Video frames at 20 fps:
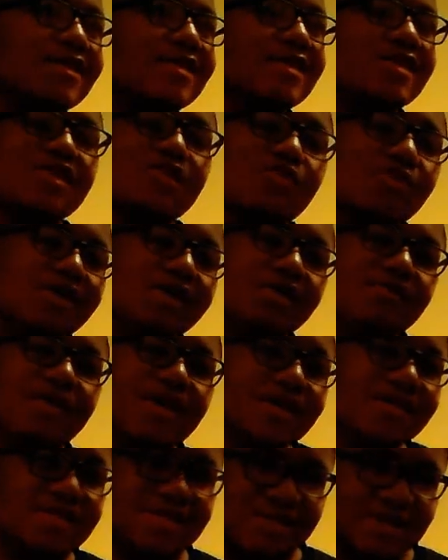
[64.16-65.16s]
like, does it really
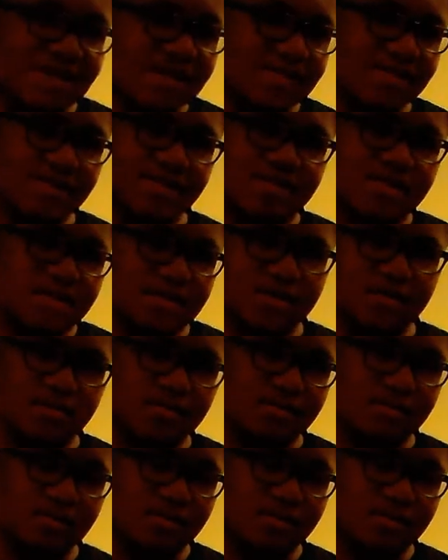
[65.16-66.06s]
make sense?